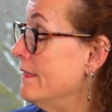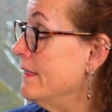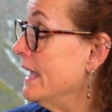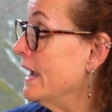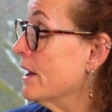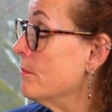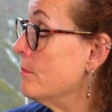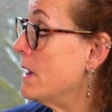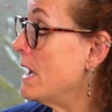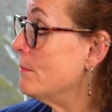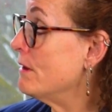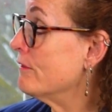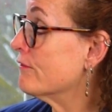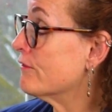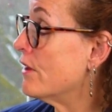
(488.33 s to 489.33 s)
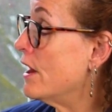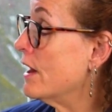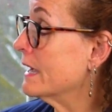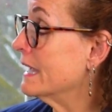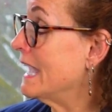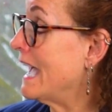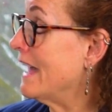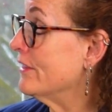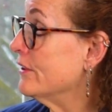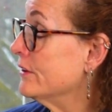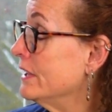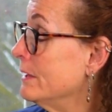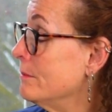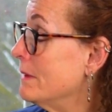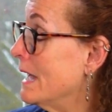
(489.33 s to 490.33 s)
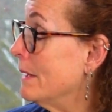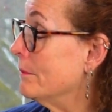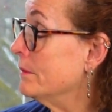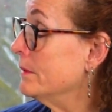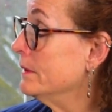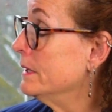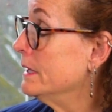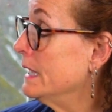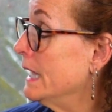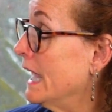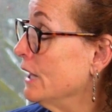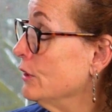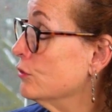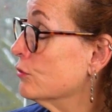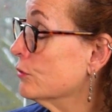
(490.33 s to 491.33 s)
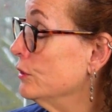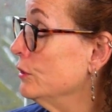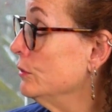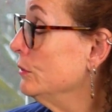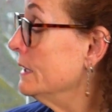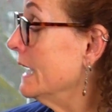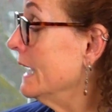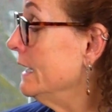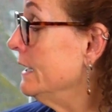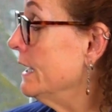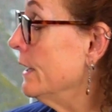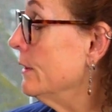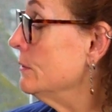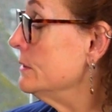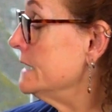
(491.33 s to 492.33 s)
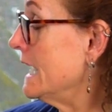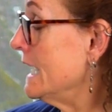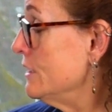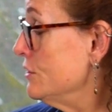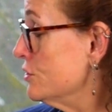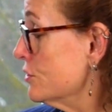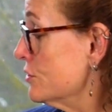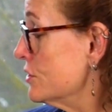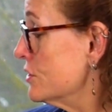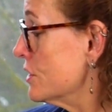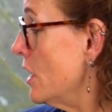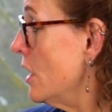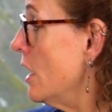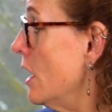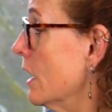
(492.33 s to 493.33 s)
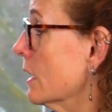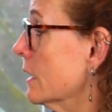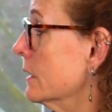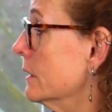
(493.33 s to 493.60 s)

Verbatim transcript: There, Mama Frog gathered them up and crooned a no danger song.